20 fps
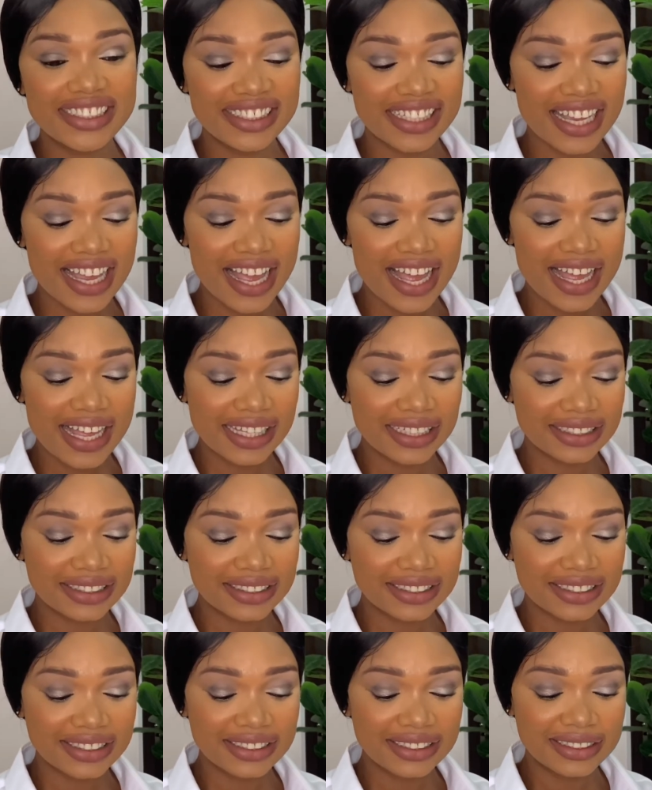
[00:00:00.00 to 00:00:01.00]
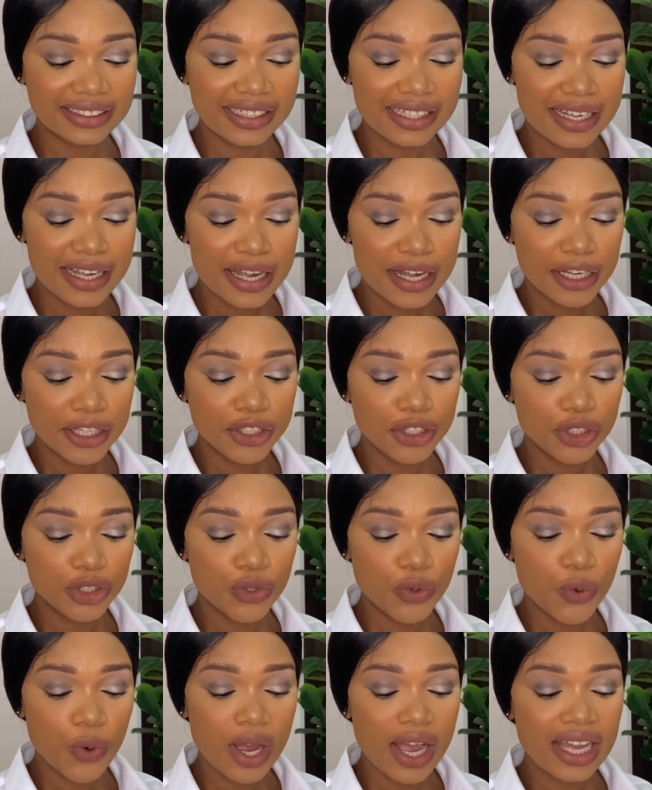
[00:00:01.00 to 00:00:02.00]
and
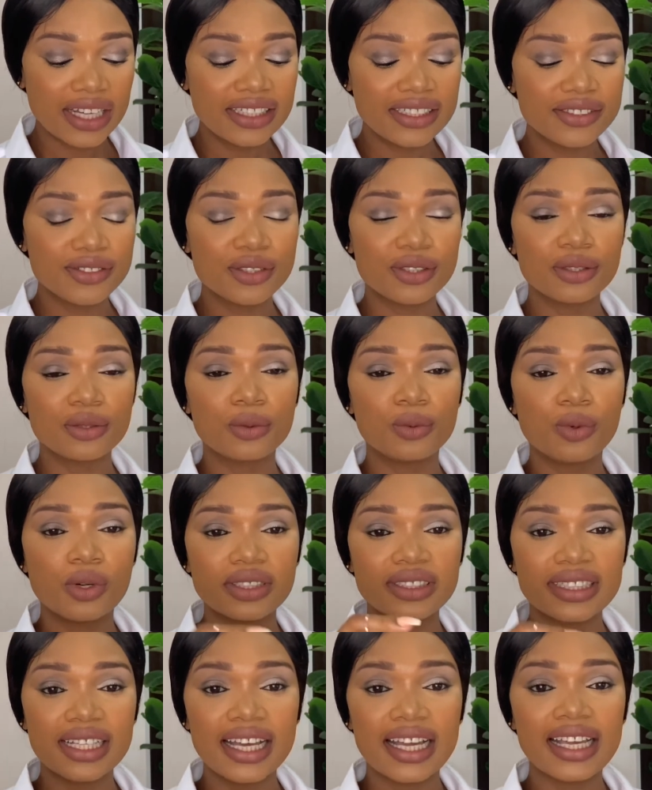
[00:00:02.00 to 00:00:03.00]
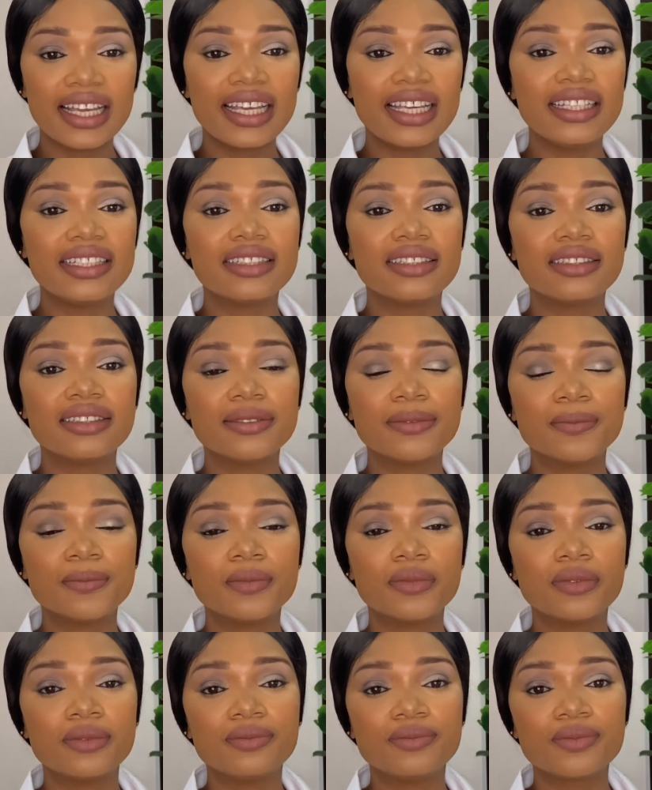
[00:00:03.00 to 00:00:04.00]
add it to the water in the
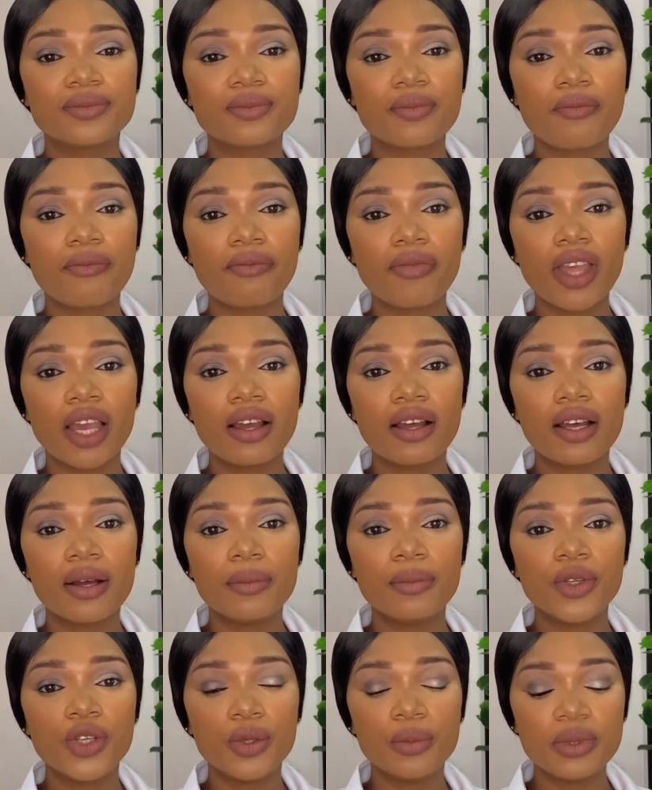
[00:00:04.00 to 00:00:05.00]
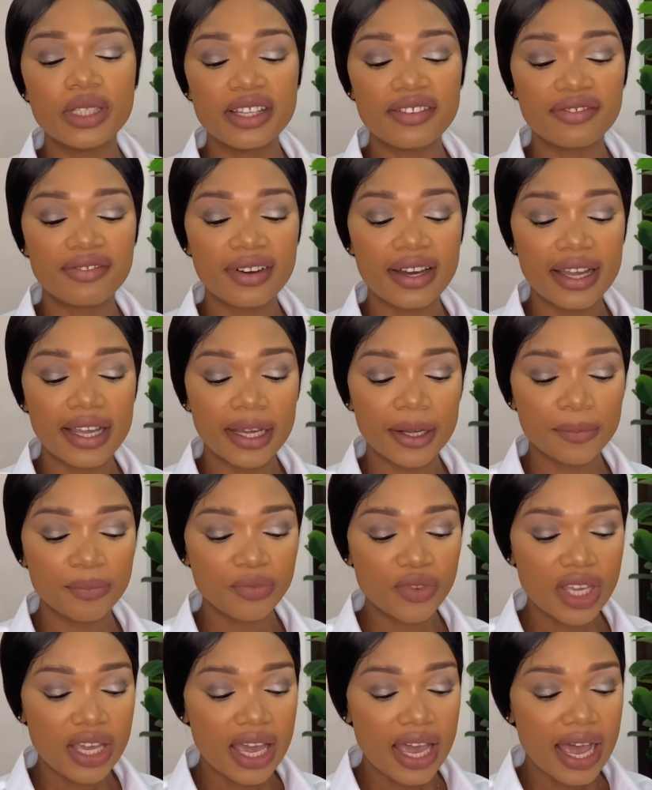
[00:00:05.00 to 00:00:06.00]
humidifier
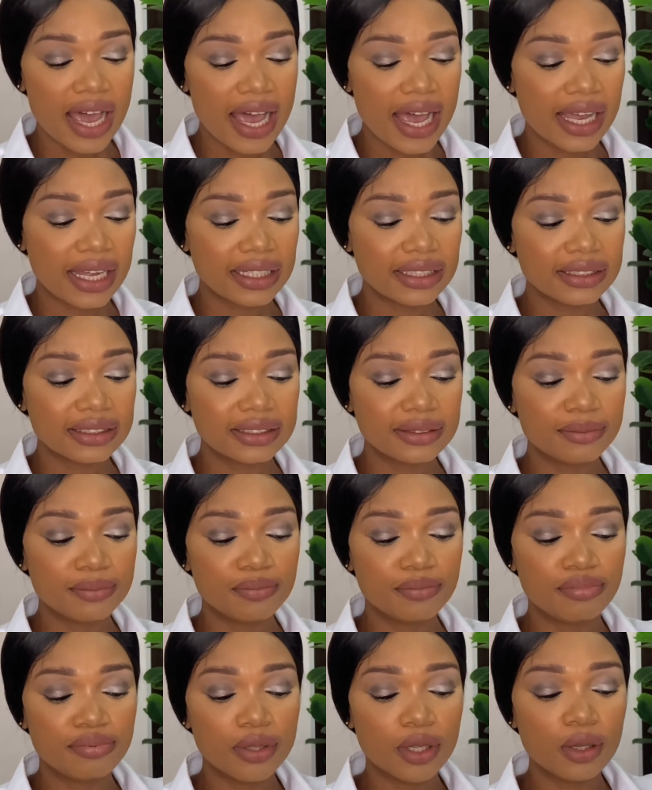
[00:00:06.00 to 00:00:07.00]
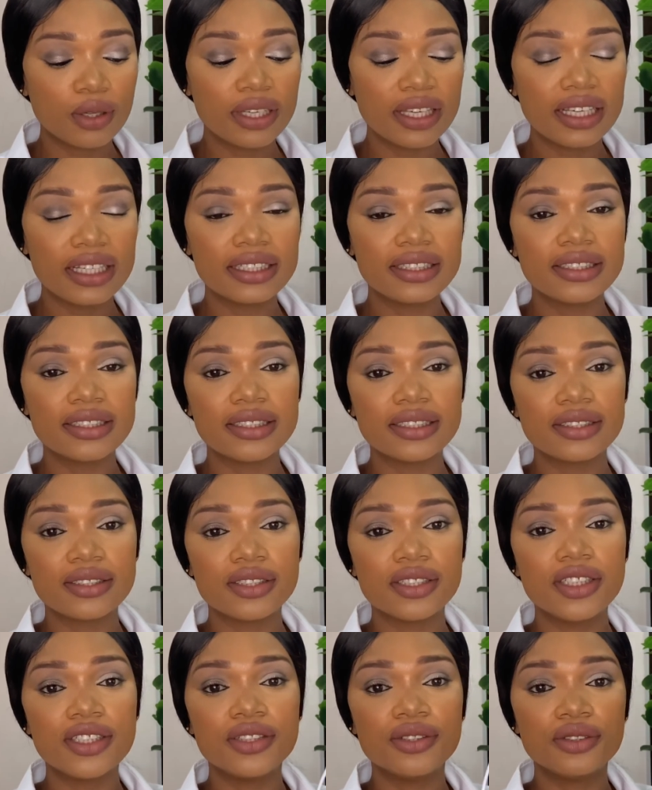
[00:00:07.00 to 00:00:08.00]
and plug it
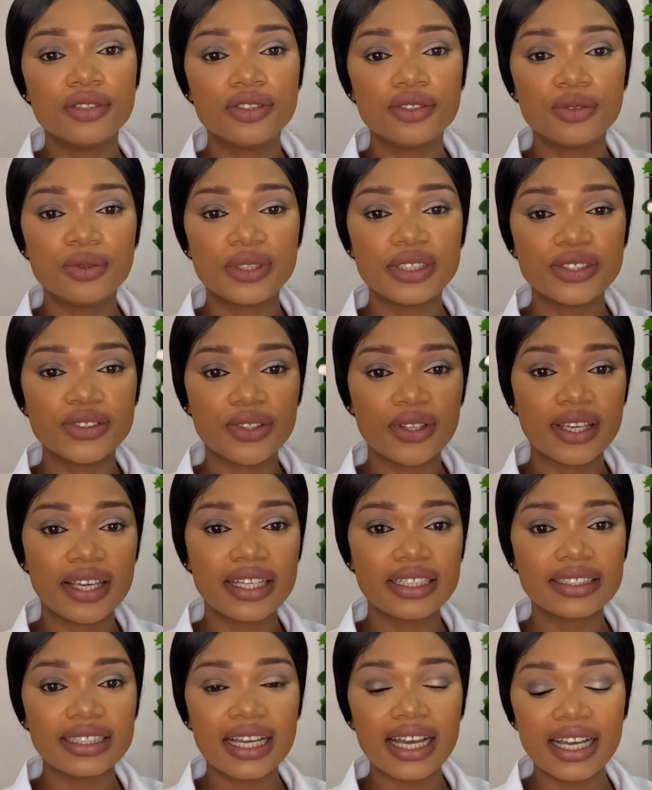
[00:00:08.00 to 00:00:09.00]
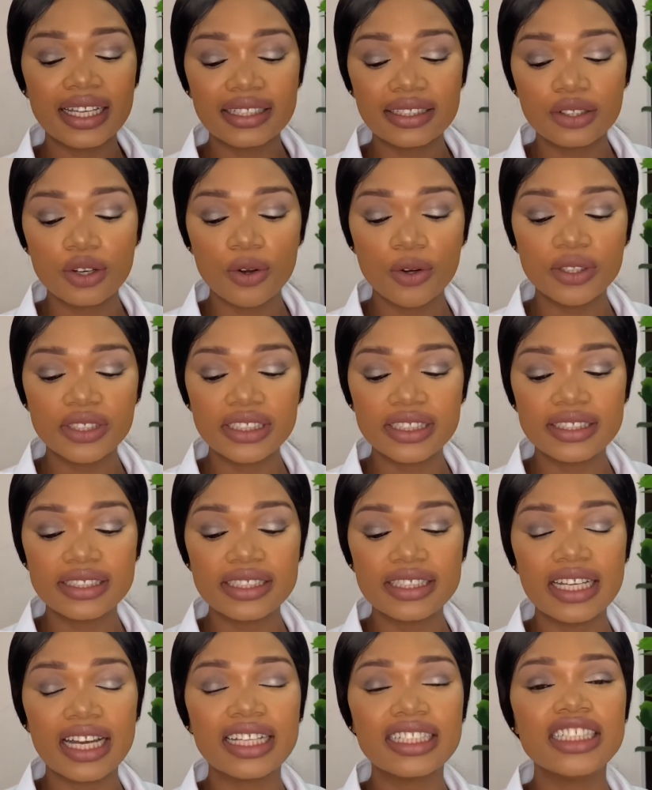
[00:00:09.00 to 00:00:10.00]
to a socket and on it,
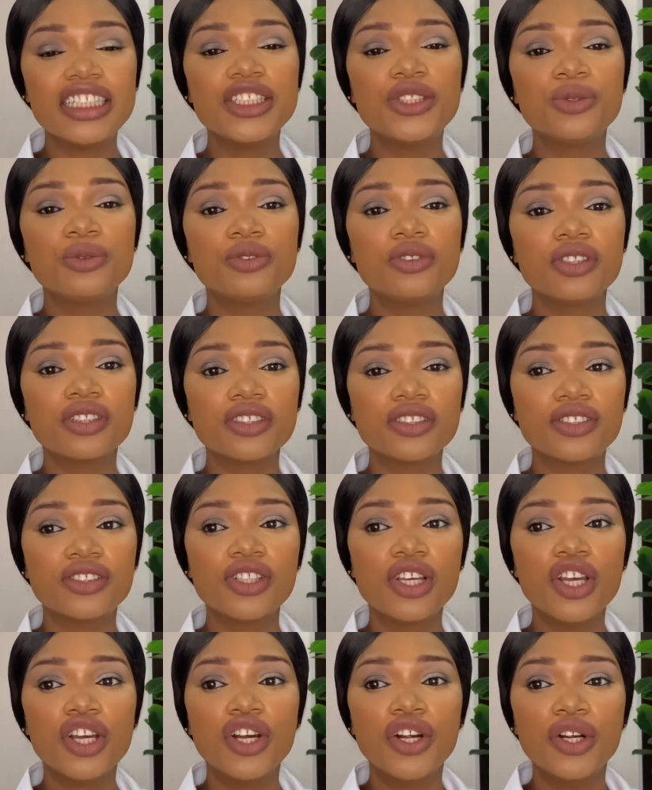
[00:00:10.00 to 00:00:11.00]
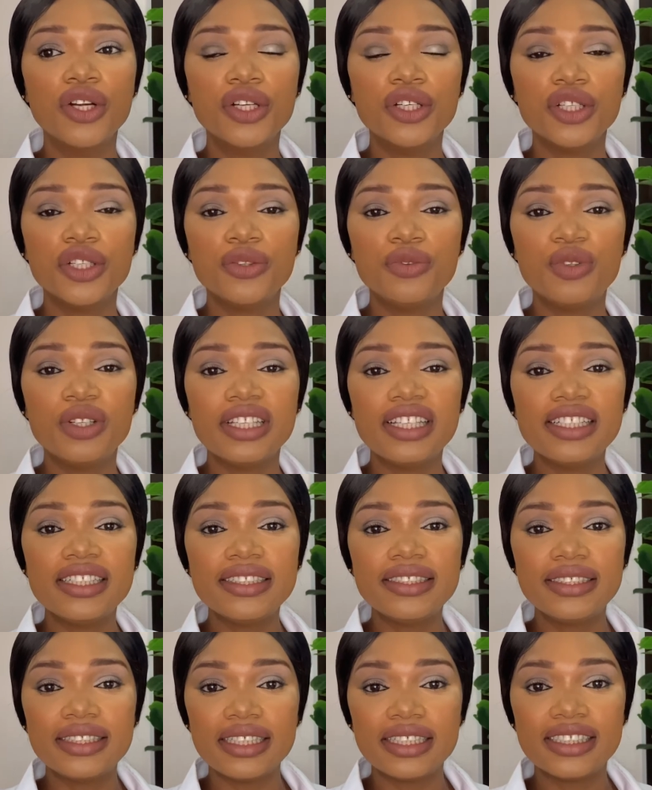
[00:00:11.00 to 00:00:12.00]
and it will just
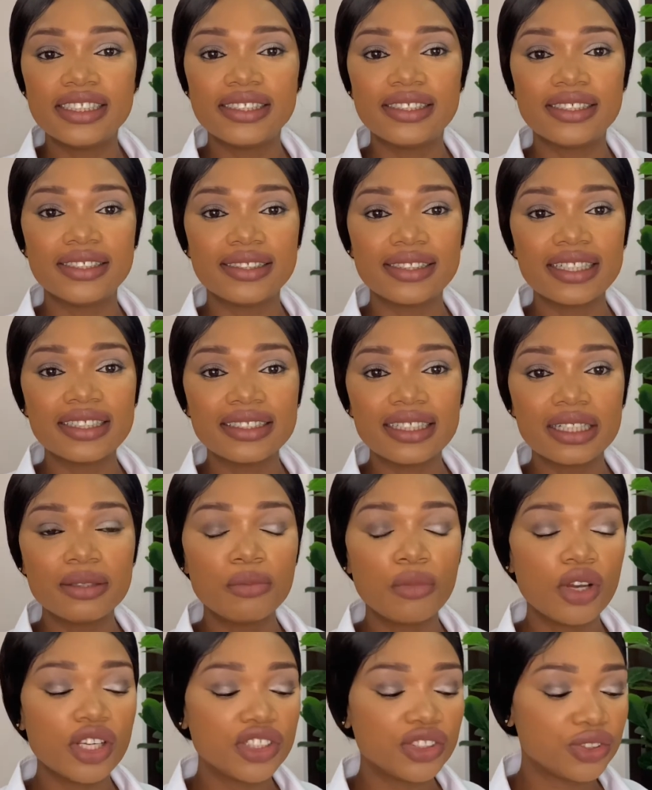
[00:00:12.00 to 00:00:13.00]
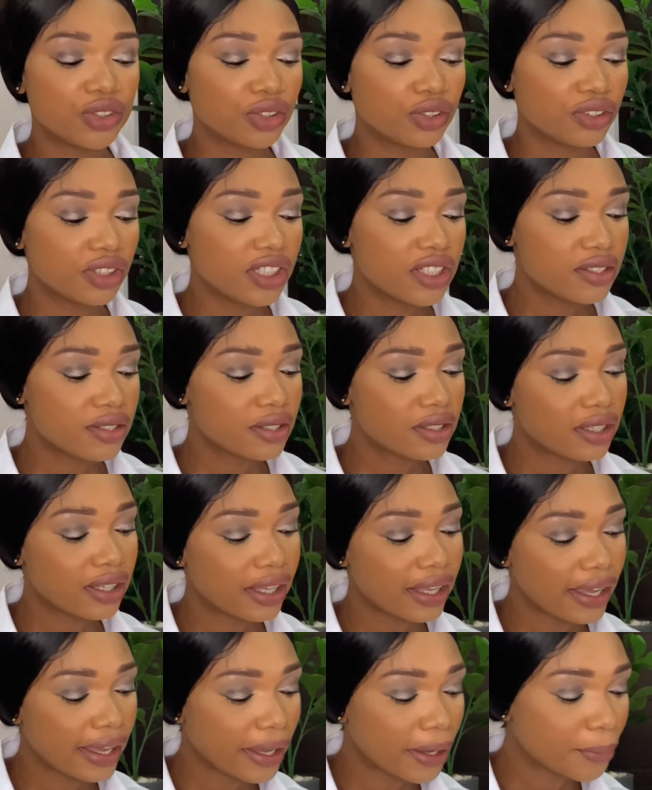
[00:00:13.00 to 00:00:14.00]
release its scented moisture into the
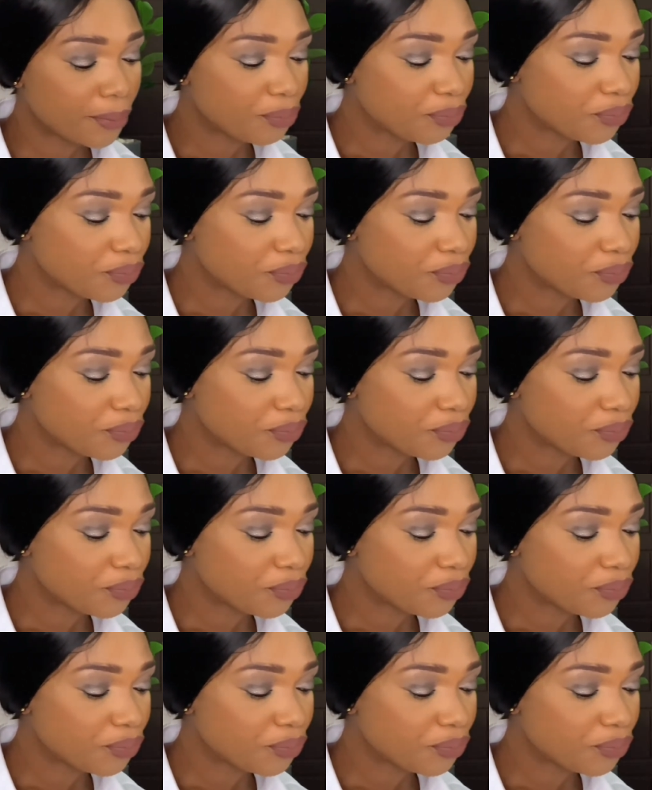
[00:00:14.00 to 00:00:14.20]
air.